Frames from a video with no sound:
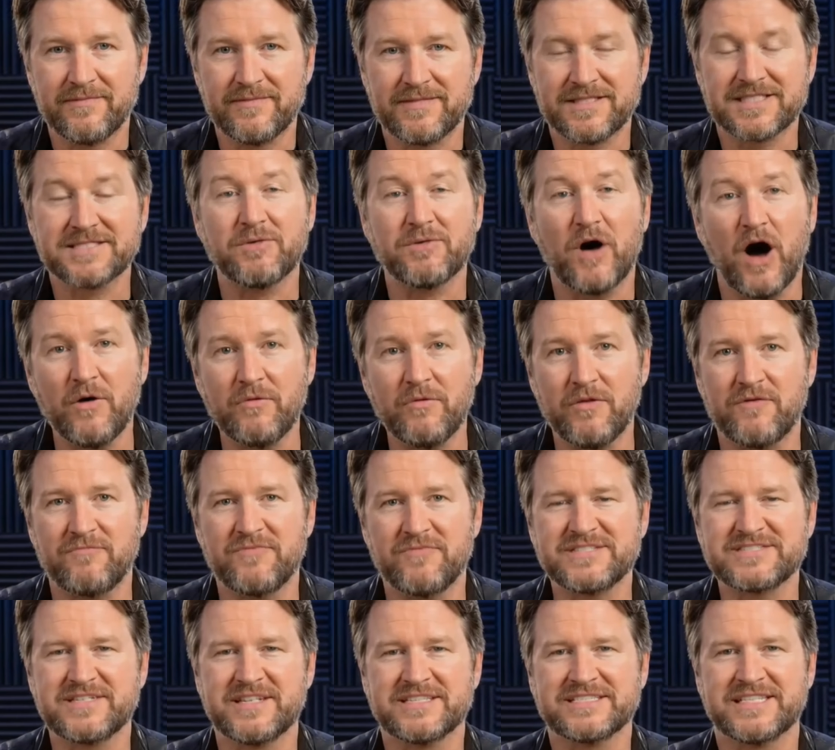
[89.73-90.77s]
Small
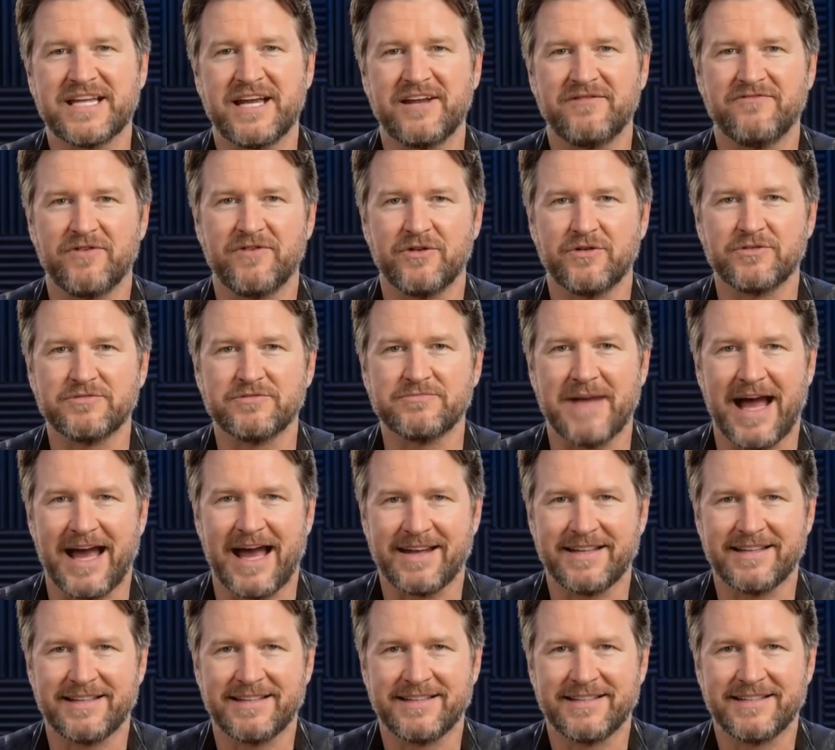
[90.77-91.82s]
movements on telephotos
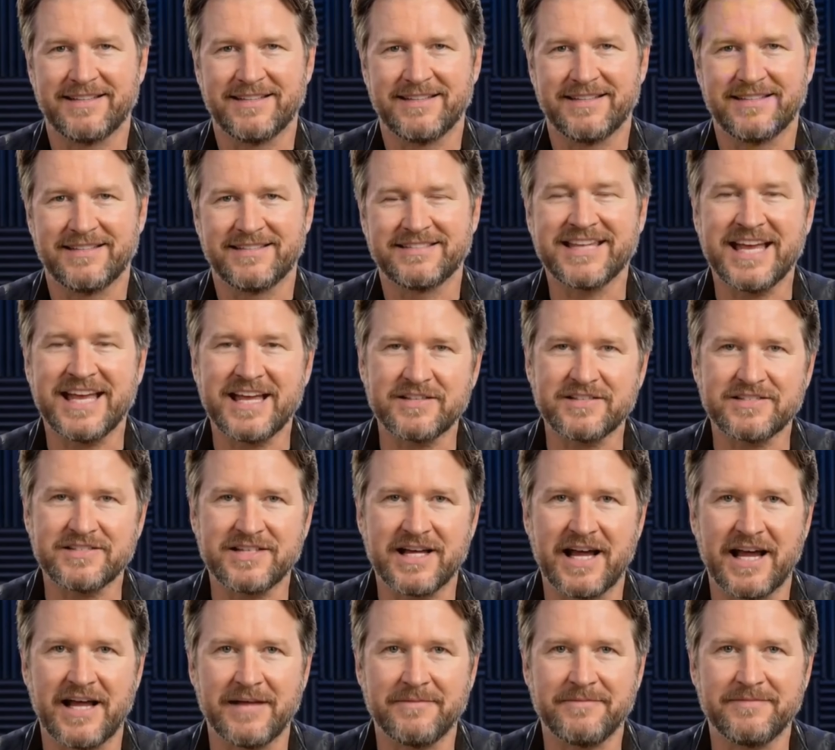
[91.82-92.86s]
matter. Take your
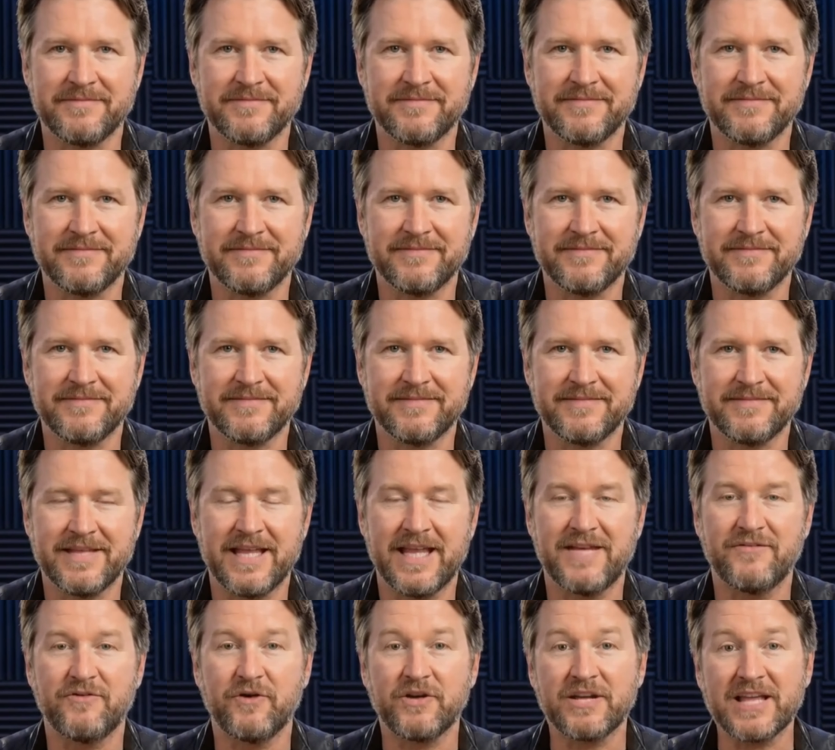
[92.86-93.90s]
time.
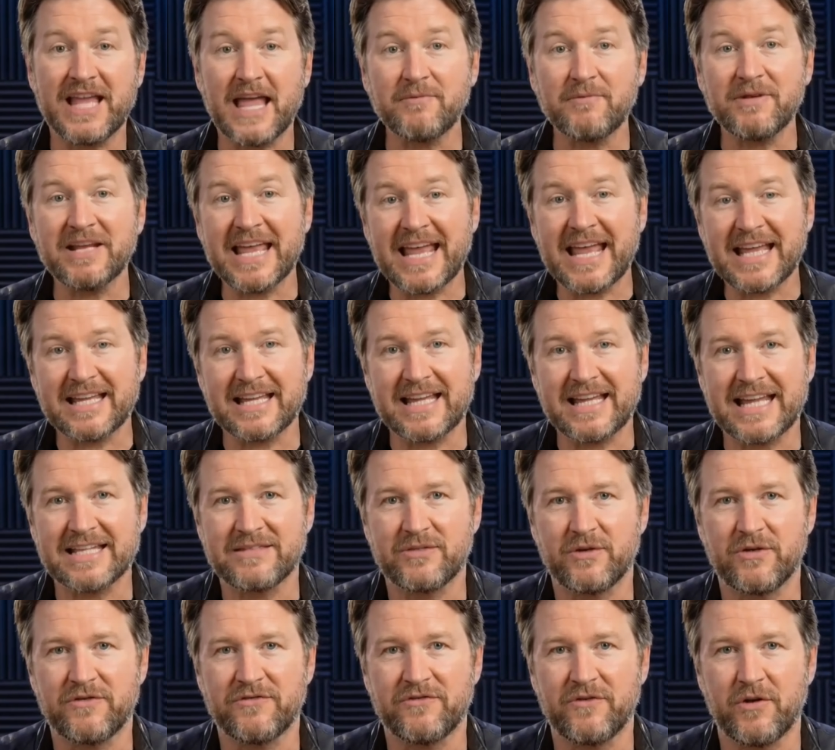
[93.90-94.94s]
If your camera can't connect
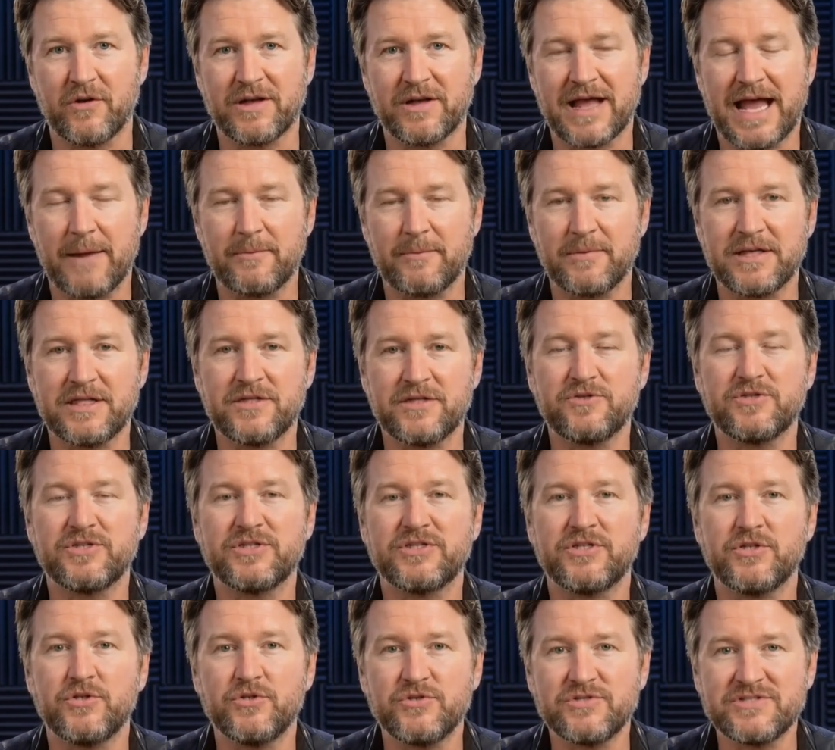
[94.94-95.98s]
to a phone app, use the
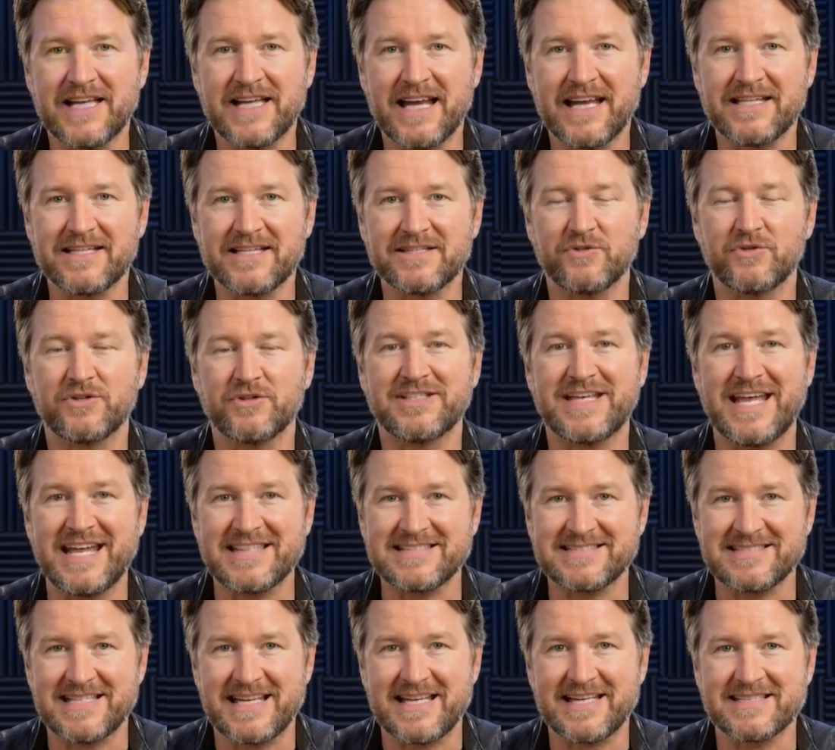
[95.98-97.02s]
2 seconds or 10
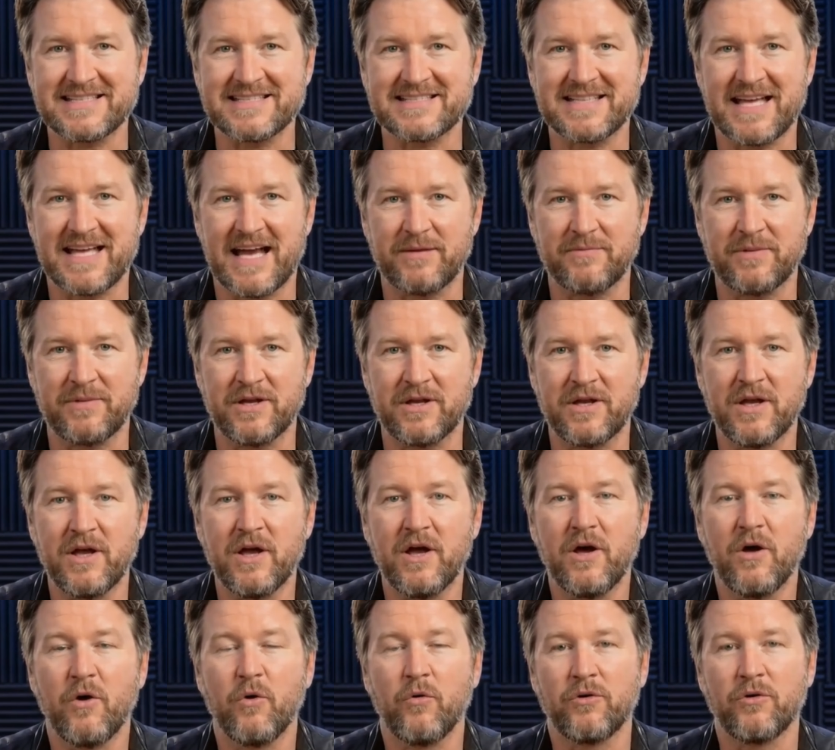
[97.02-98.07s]
seconds timer
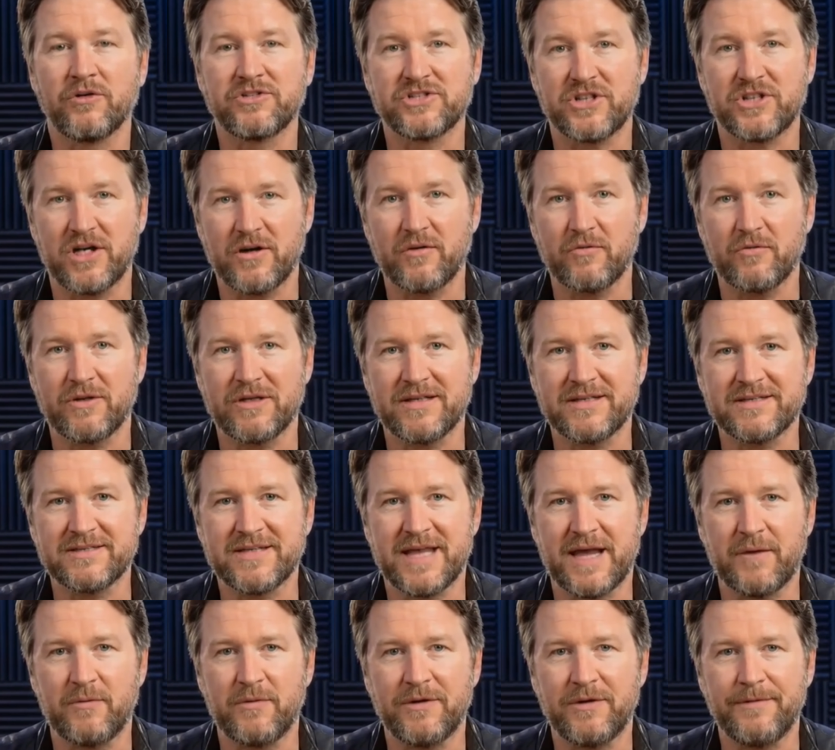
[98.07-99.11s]
or a shutter release
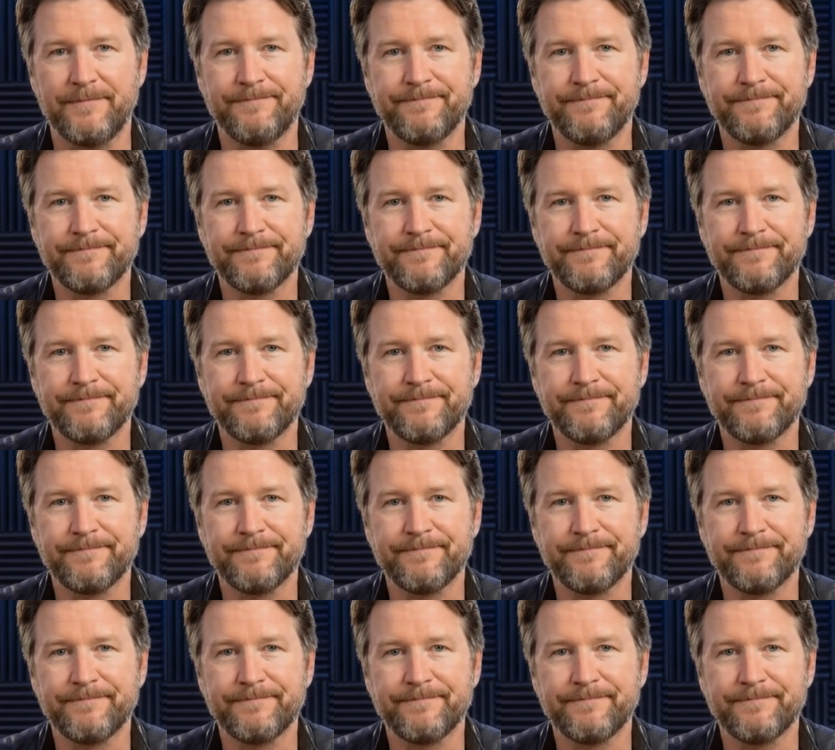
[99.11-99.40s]
cable.